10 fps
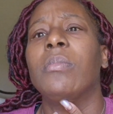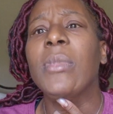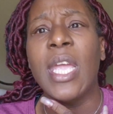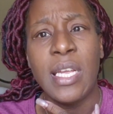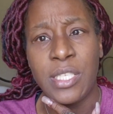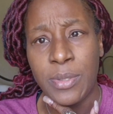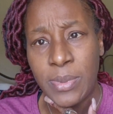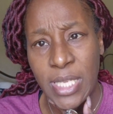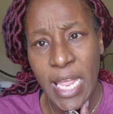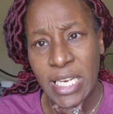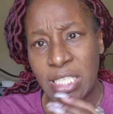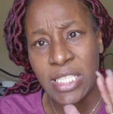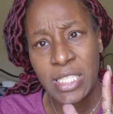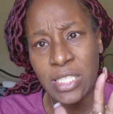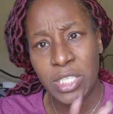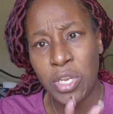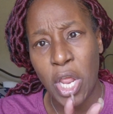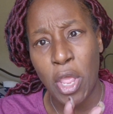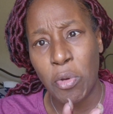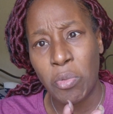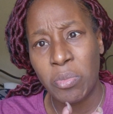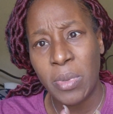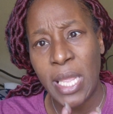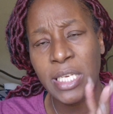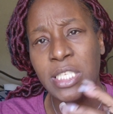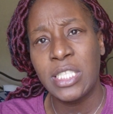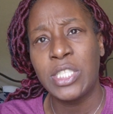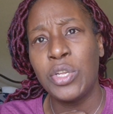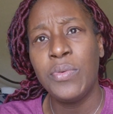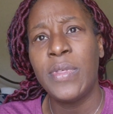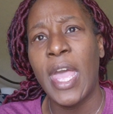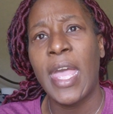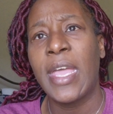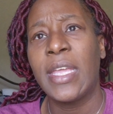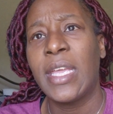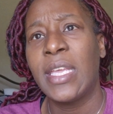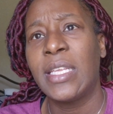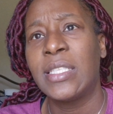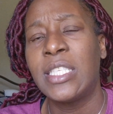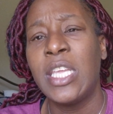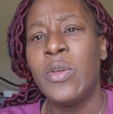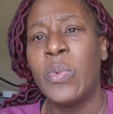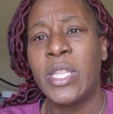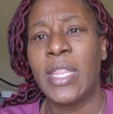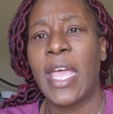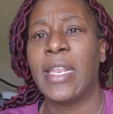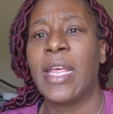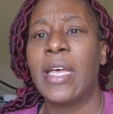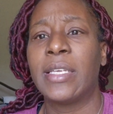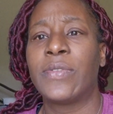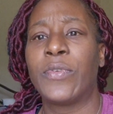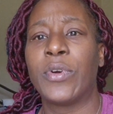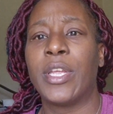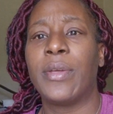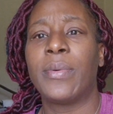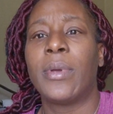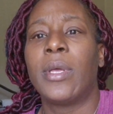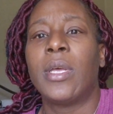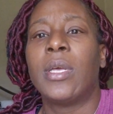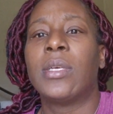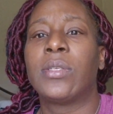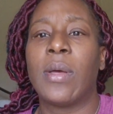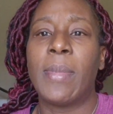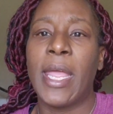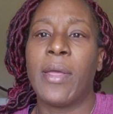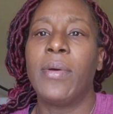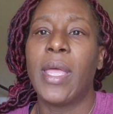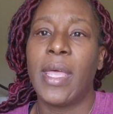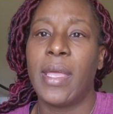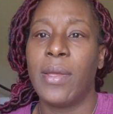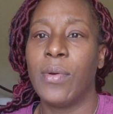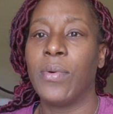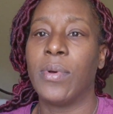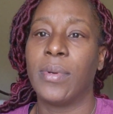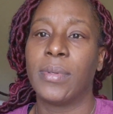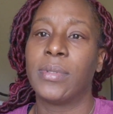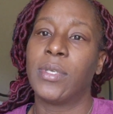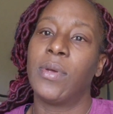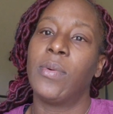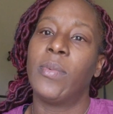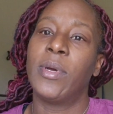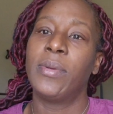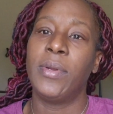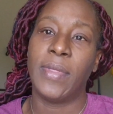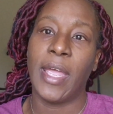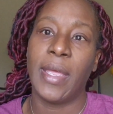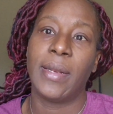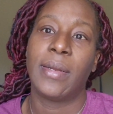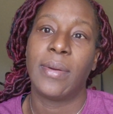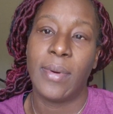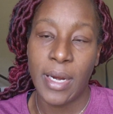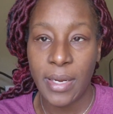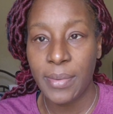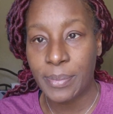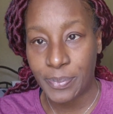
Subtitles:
And she was like, just, you know, and just do that and see what that does for you. So I'm like, okay, cool. So we'll do that, right?